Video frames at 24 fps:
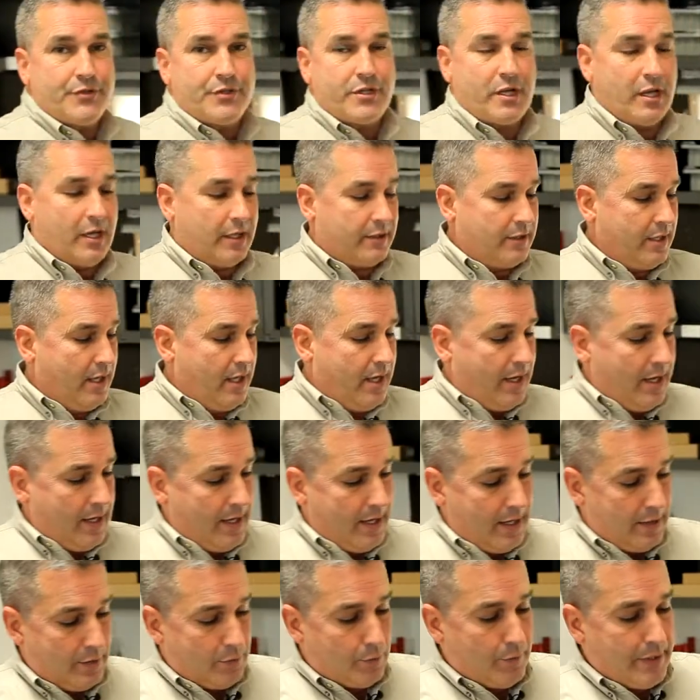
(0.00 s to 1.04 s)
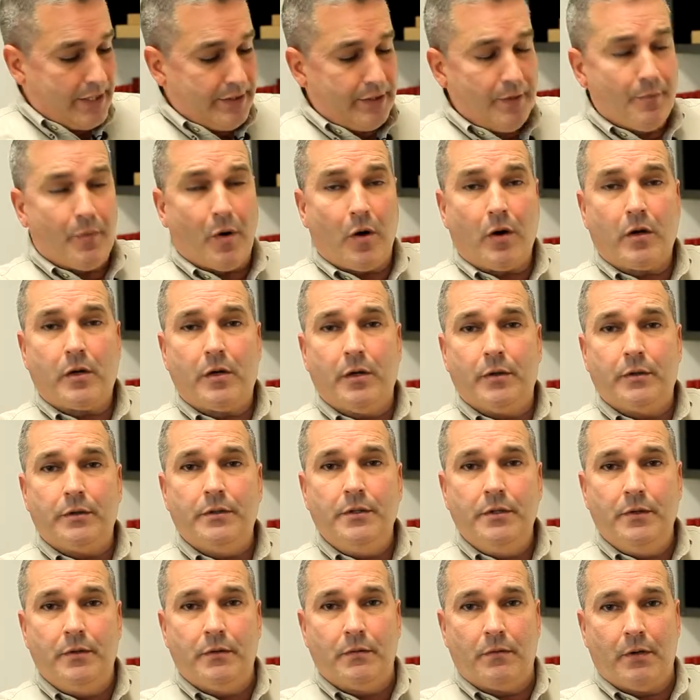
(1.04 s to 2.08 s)
gun and read the barcode
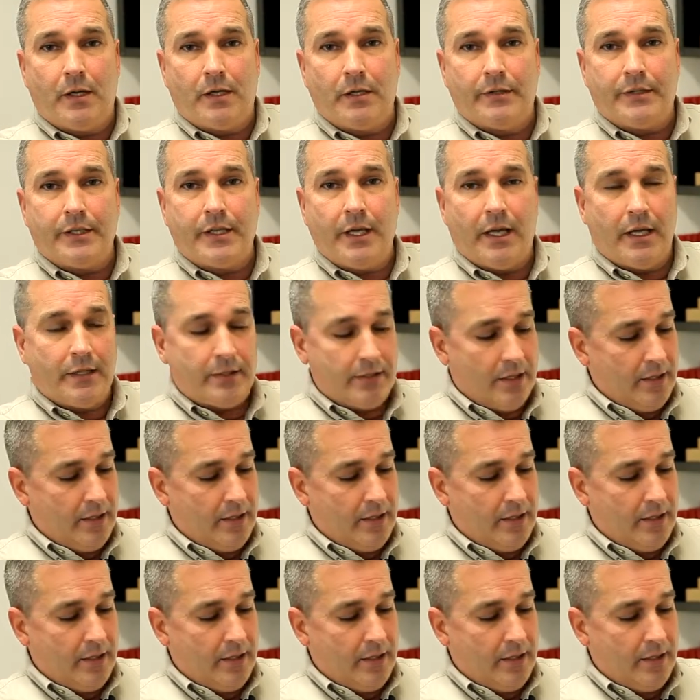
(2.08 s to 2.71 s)
right on the gun